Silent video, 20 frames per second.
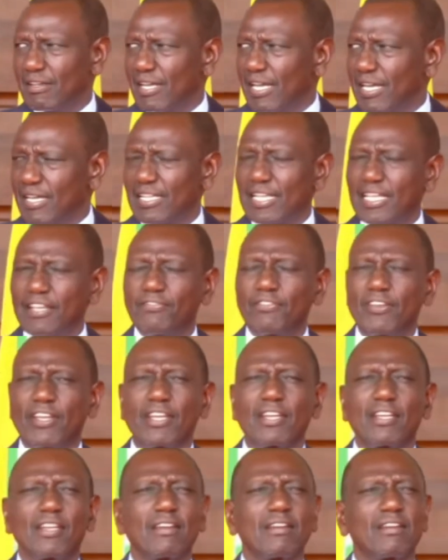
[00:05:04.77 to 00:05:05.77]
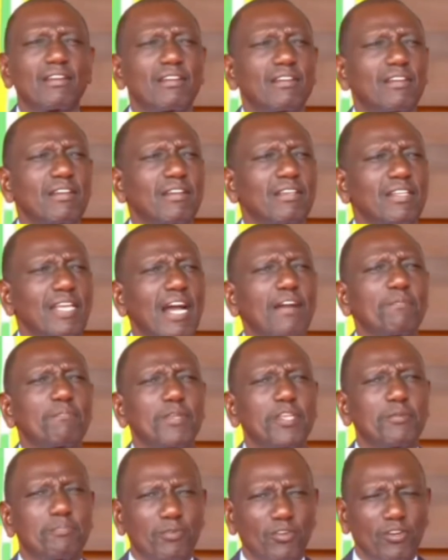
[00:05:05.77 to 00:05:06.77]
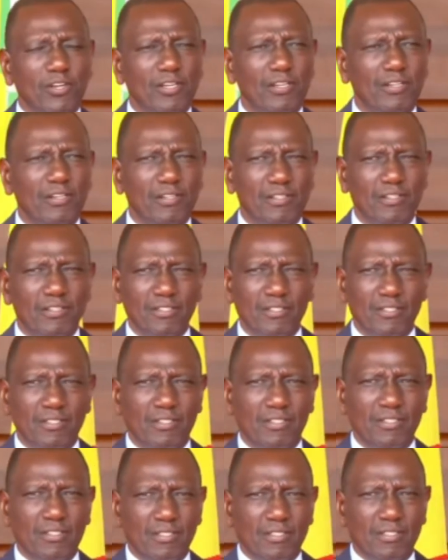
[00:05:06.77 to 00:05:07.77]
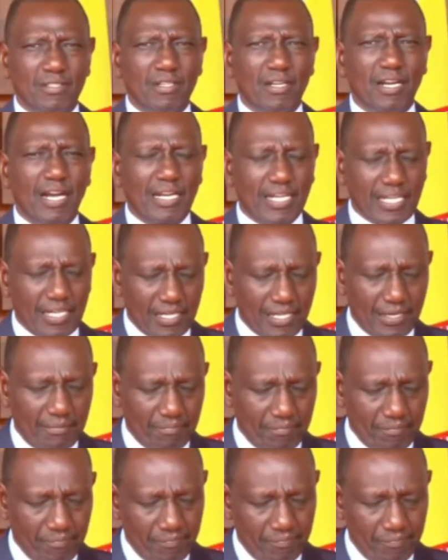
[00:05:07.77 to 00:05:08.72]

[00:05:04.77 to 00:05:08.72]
and giving young people an income.